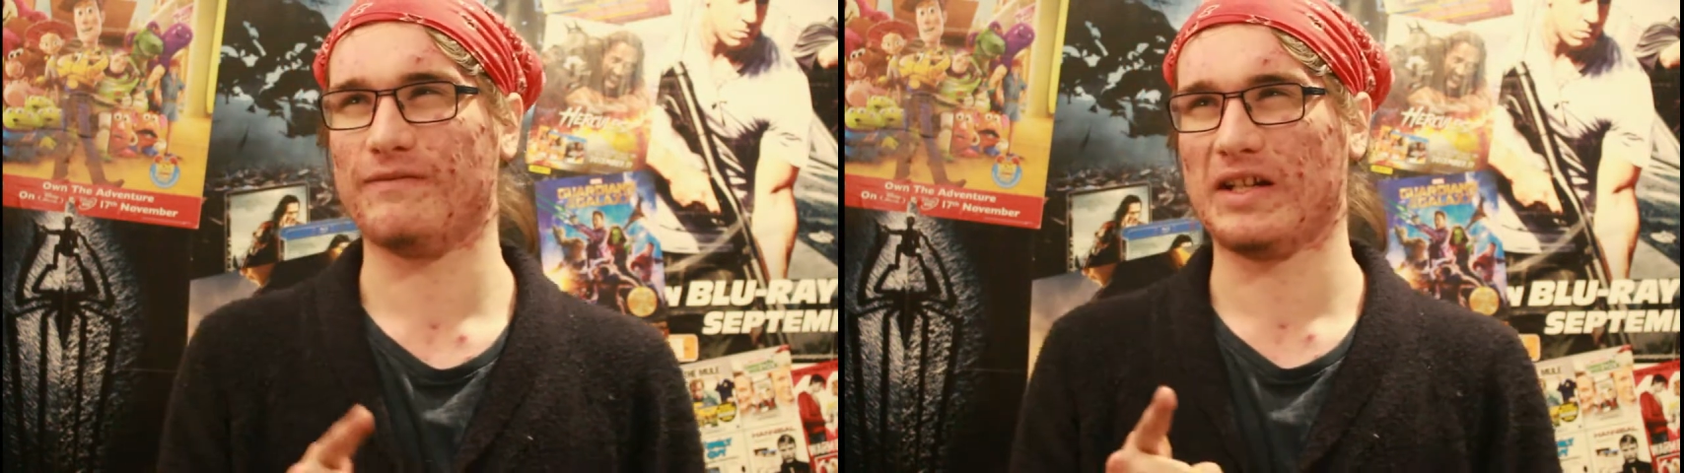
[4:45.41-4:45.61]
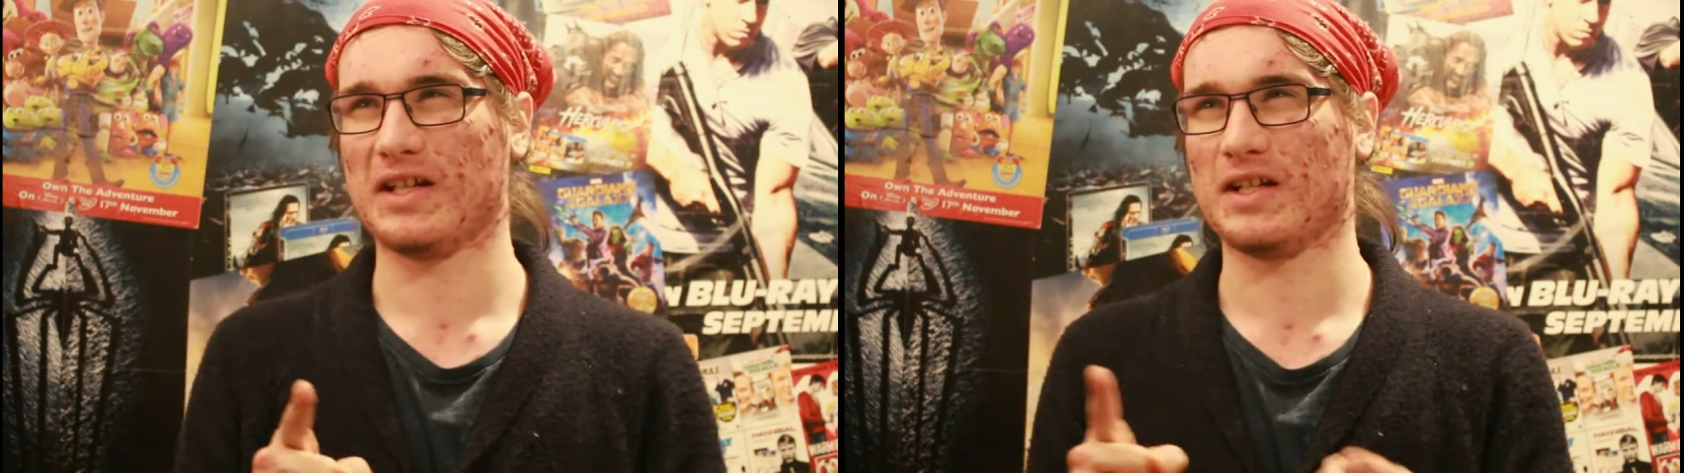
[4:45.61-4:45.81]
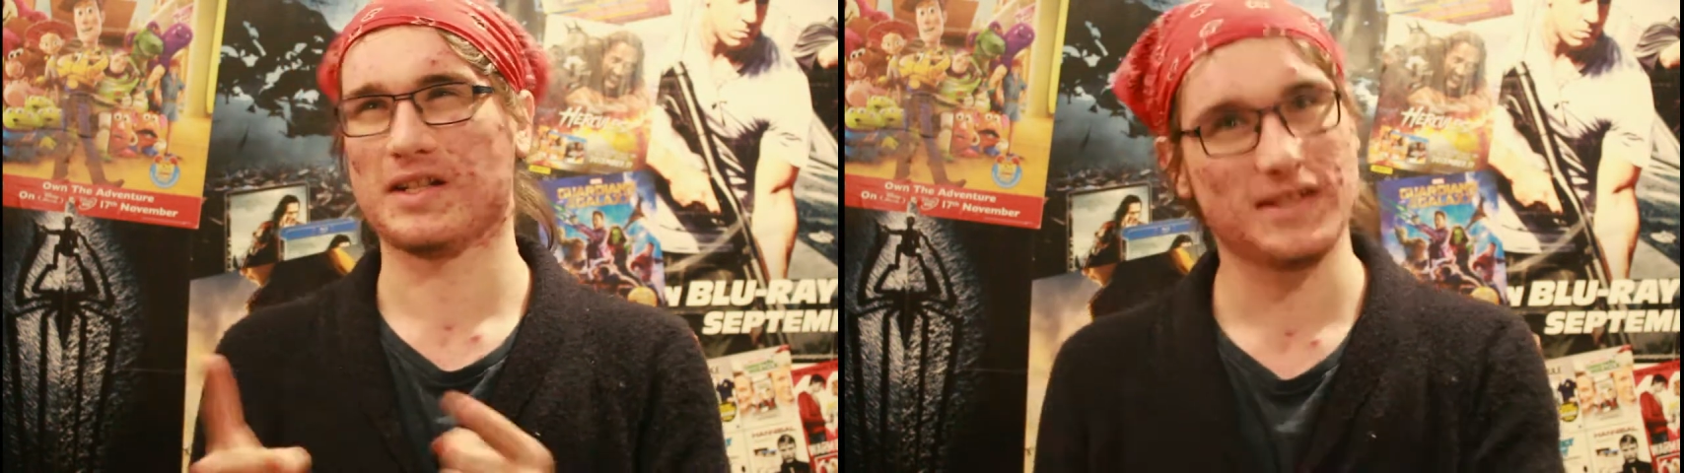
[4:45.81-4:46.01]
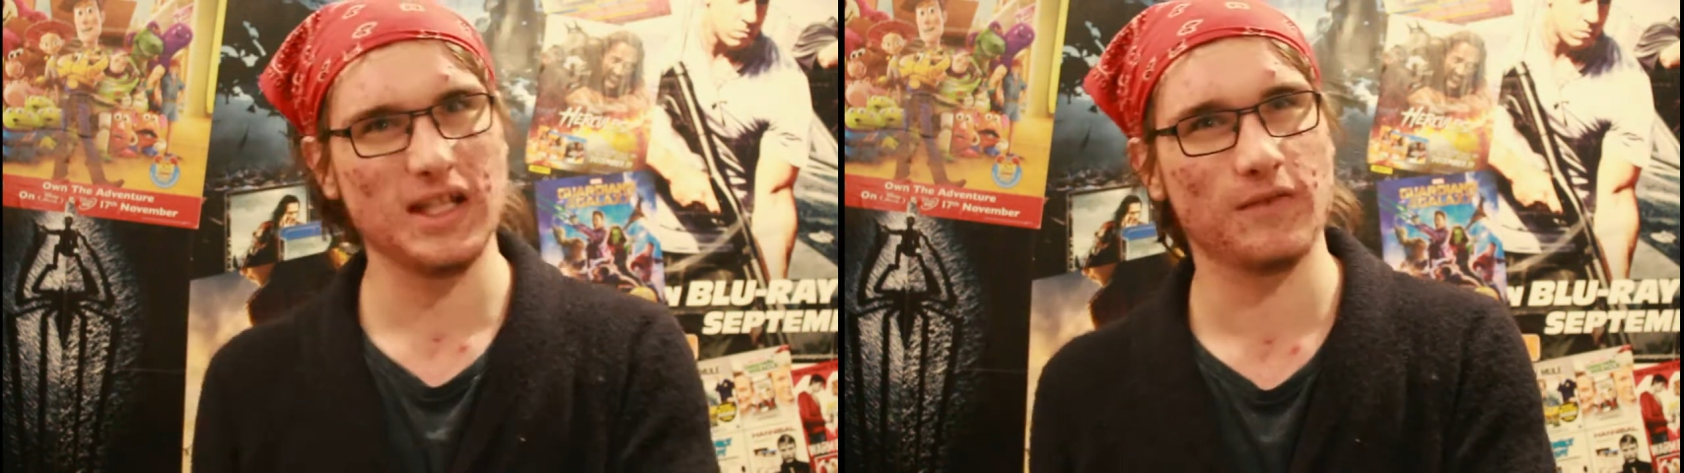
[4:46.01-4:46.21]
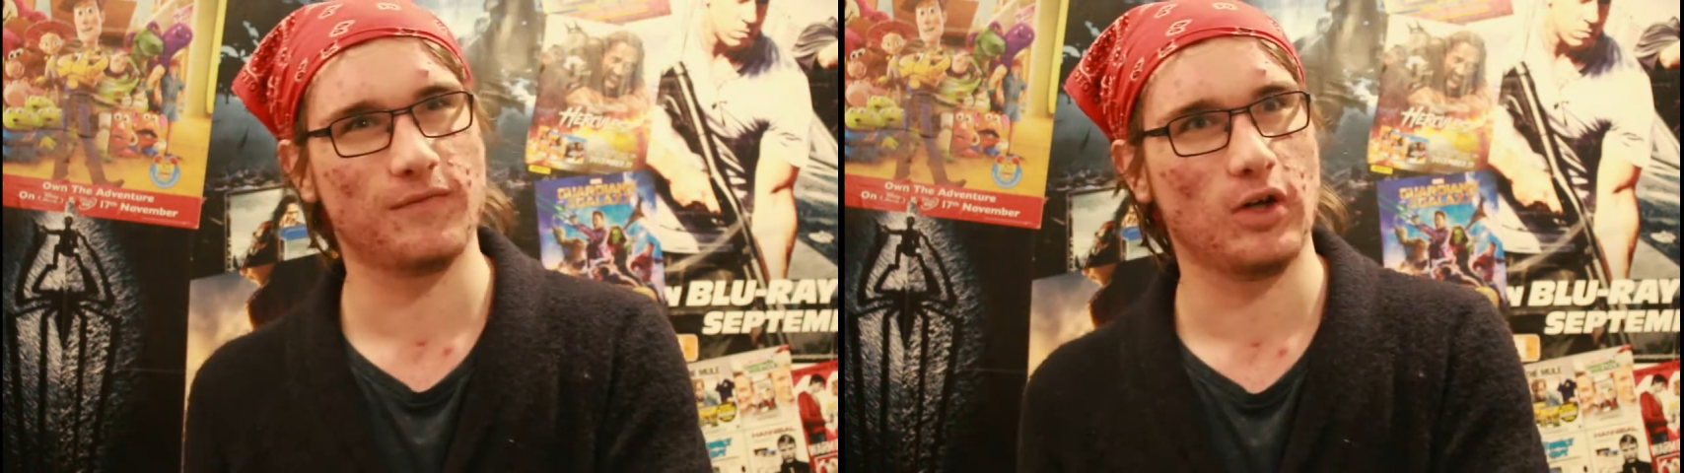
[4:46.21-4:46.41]
villain of the
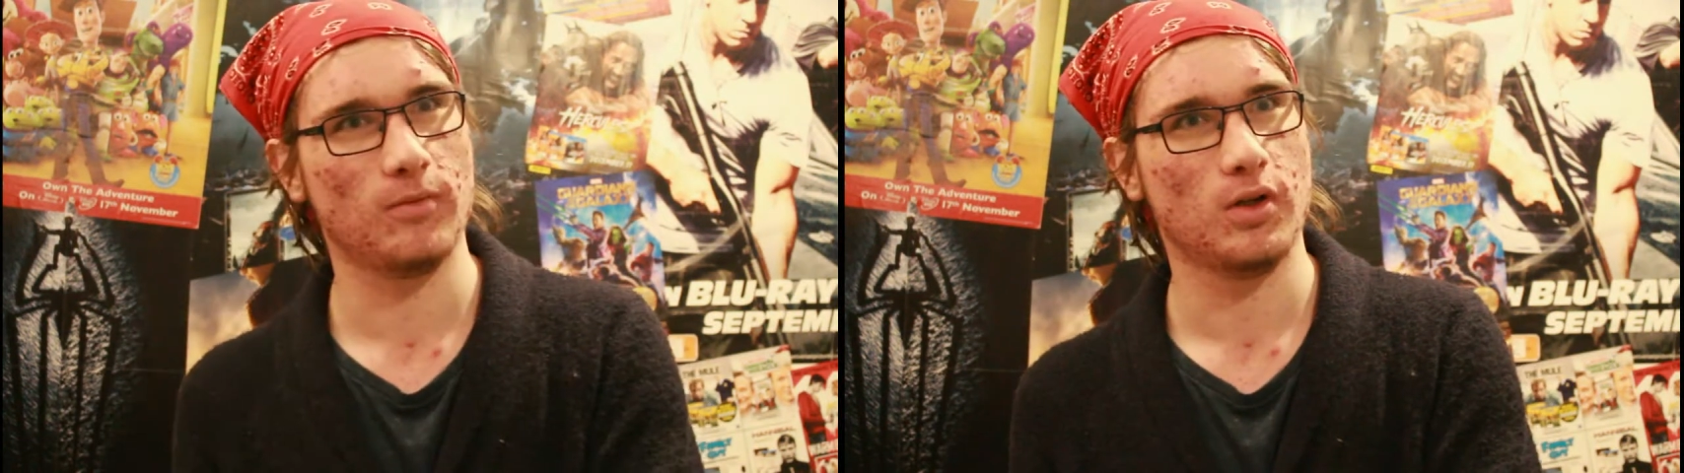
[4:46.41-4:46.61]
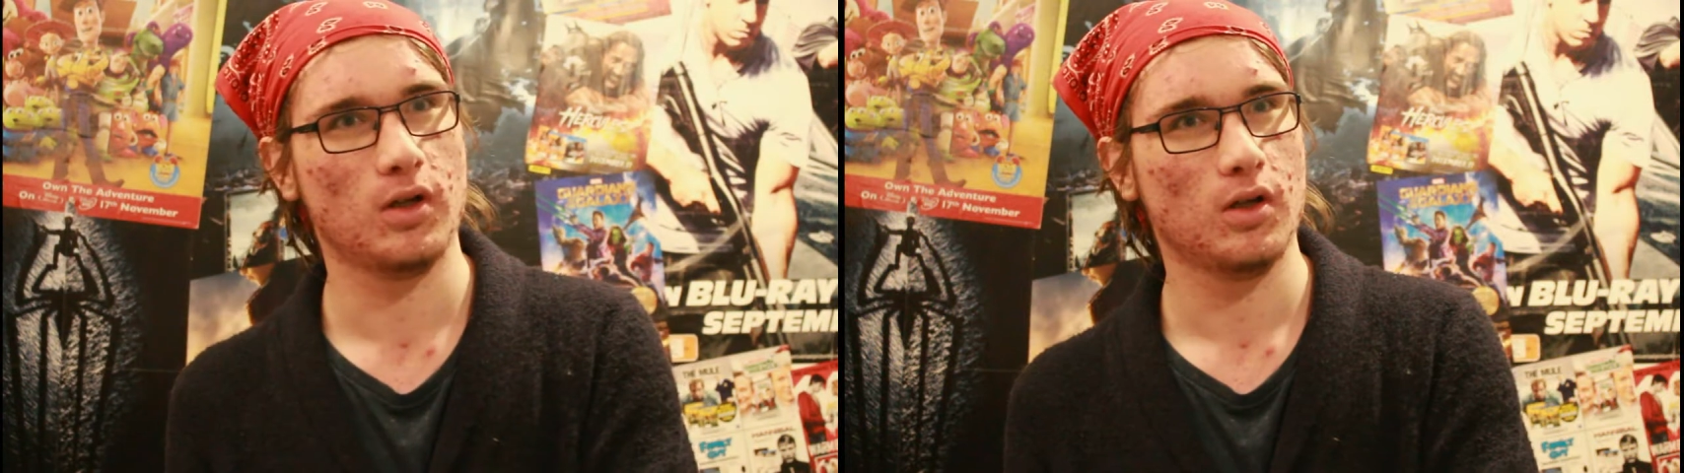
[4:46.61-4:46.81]
second film.